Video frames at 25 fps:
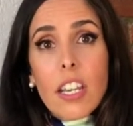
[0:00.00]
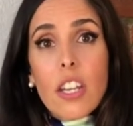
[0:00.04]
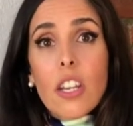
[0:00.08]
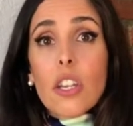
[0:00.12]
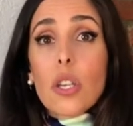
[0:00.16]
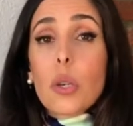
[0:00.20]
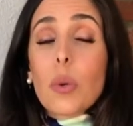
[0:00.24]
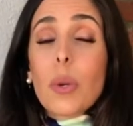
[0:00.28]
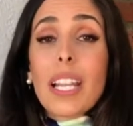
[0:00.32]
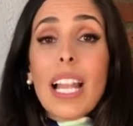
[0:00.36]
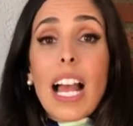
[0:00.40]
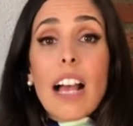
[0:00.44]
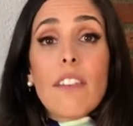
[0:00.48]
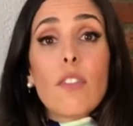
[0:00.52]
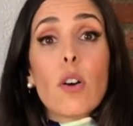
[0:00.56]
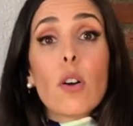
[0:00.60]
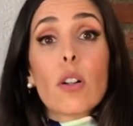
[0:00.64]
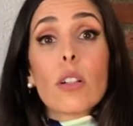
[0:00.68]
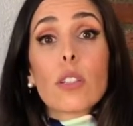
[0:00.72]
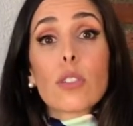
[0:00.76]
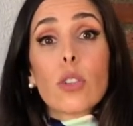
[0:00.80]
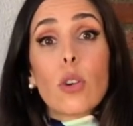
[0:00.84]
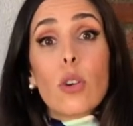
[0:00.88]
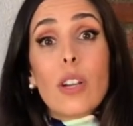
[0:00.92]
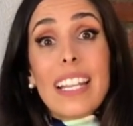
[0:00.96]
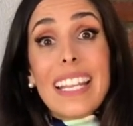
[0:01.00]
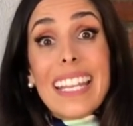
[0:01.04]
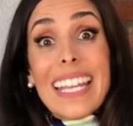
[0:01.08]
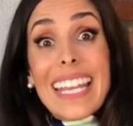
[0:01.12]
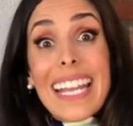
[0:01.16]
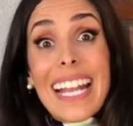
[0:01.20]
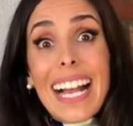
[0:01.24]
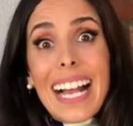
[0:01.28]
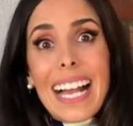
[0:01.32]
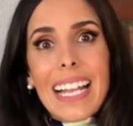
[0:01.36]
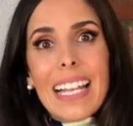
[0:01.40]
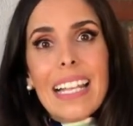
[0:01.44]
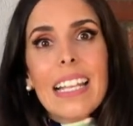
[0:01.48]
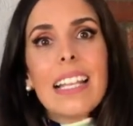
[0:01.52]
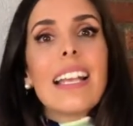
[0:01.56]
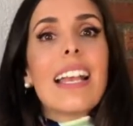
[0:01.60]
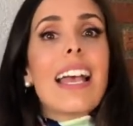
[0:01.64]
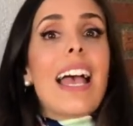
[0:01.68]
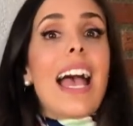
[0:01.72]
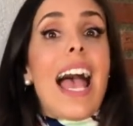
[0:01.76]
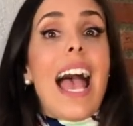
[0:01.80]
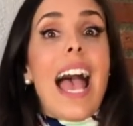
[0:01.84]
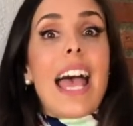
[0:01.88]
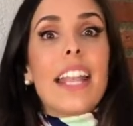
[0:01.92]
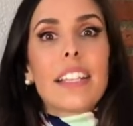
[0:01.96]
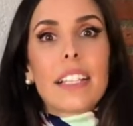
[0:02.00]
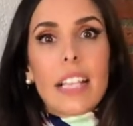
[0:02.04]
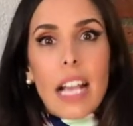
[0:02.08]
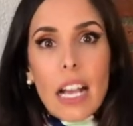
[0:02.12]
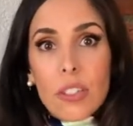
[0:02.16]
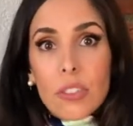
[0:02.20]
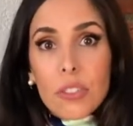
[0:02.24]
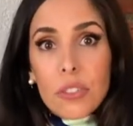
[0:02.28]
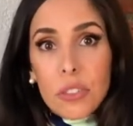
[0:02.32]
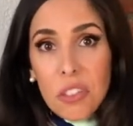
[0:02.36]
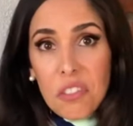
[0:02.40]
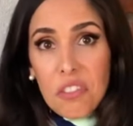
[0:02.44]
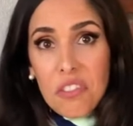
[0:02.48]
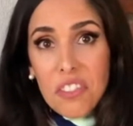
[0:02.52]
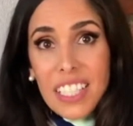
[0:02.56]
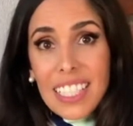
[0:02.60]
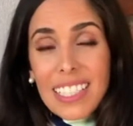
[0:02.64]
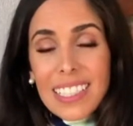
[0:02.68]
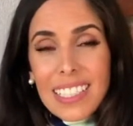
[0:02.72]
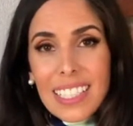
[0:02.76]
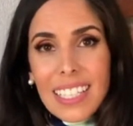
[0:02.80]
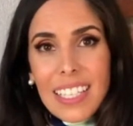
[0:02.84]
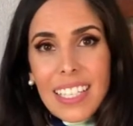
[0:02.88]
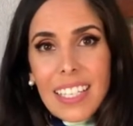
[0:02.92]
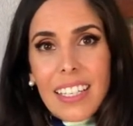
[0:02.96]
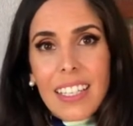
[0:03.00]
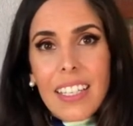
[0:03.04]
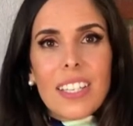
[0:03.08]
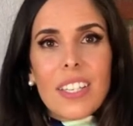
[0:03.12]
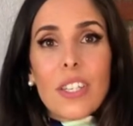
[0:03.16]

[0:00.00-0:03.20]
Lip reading: You will have also legal and counterfeiting.